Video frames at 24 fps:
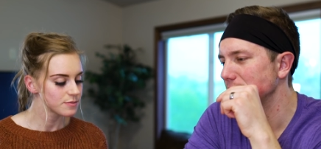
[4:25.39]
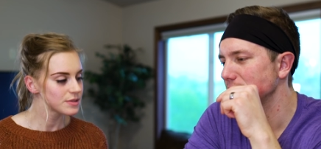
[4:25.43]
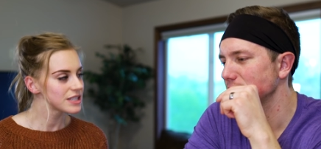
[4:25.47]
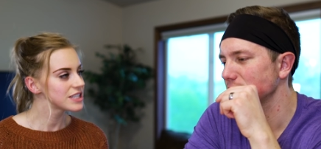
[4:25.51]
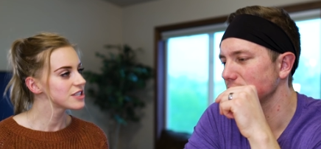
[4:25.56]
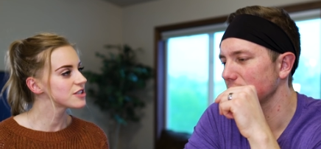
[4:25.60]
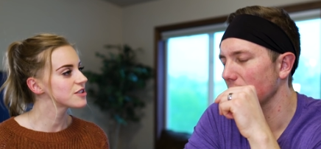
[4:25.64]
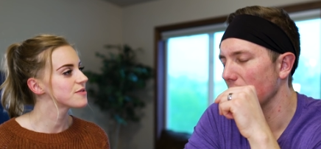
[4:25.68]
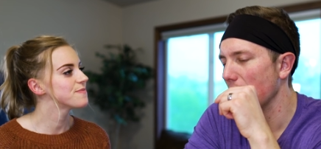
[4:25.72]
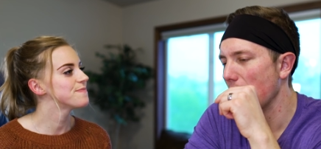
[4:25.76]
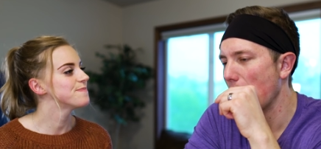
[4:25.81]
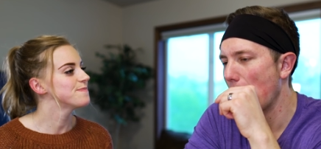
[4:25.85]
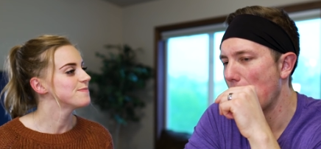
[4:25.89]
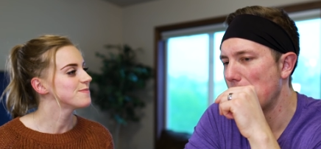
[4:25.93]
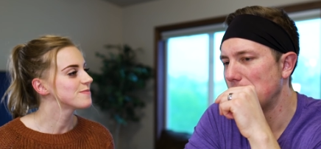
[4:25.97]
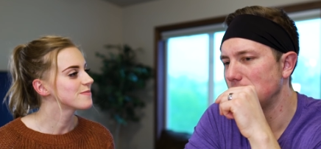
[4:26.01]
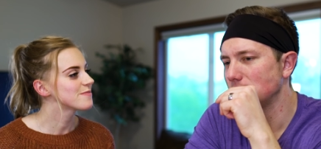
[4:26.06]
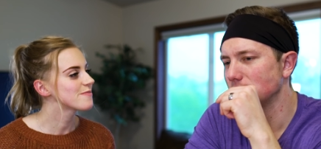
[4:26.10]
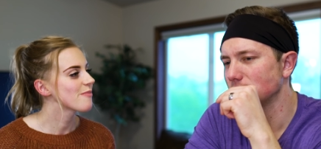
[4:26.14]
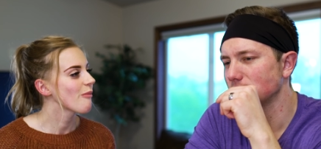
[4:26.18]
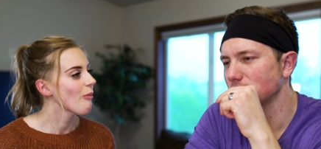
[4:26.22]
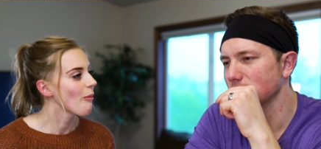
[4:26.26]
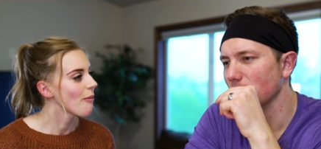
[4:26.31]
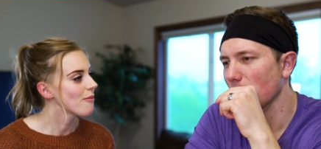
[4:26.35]
Speaker 1: Peach.
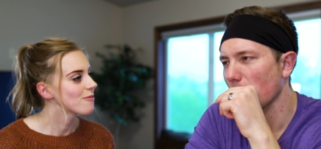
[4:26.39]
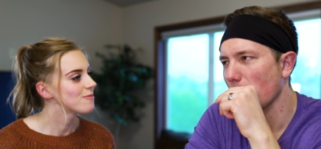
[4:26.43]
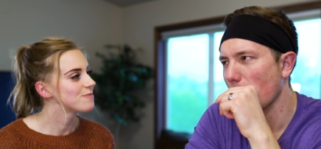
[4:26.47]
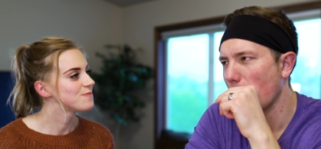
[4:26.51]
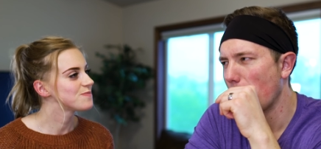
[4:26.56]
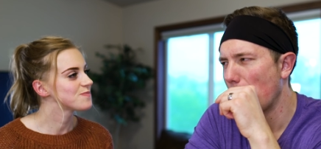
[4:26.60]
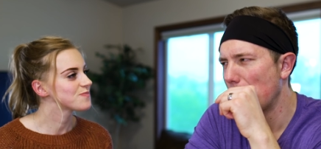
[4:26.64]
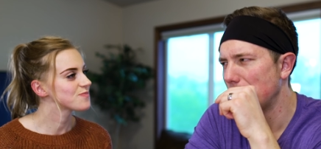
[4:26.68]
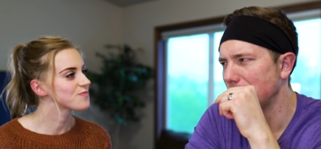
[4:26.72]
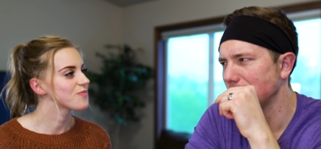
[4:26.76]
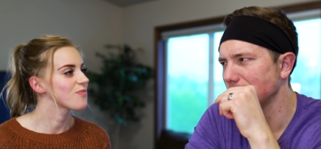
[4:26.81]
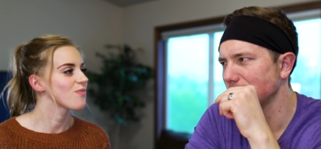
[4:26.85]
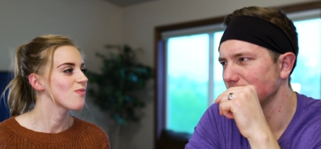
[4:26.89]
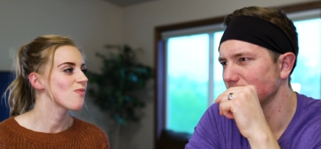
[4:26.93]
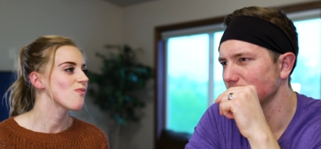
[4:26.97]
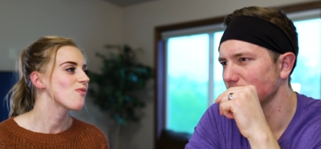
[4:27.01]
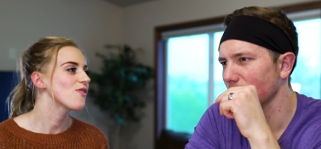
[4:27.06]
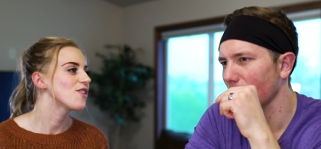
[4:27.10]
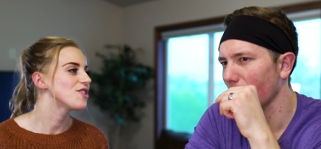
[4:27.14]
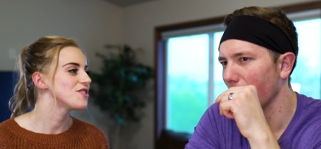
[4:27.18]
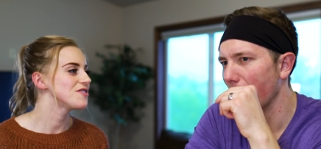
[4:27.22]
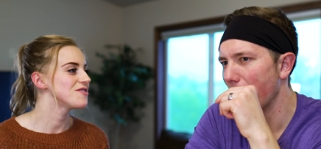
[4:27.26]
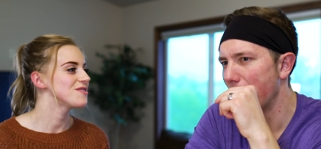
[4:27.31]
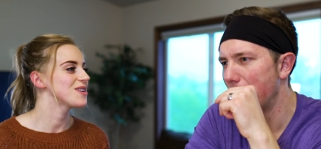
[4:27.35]

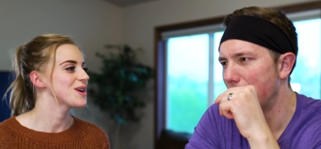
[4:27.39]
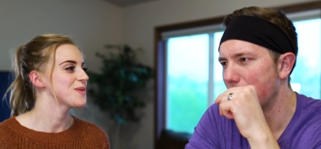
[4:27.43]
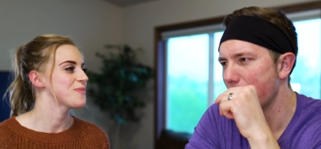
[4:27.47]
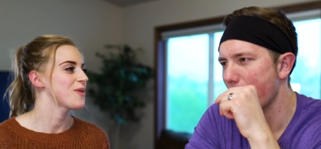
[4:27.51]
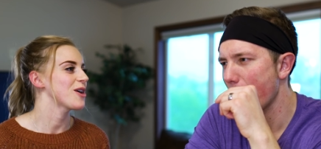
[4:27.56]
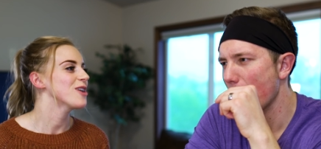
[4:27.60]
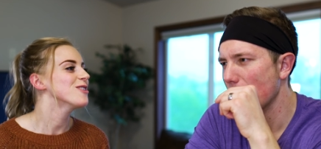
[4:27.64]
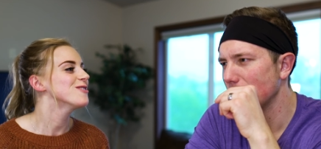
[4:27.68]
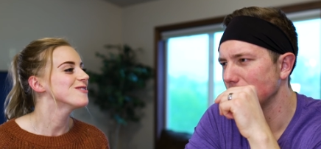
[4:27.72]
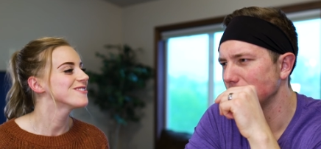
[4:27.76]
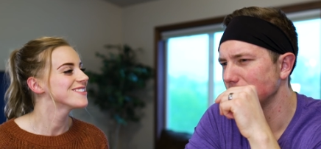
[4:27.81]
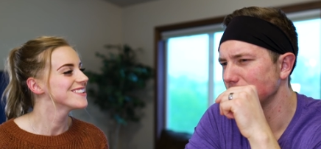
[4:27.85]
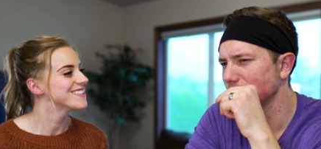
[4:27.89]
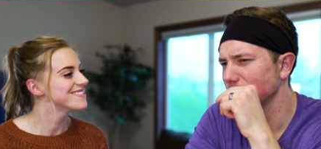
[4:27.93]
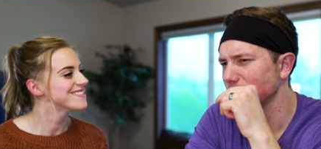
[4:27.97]
Did you get barf?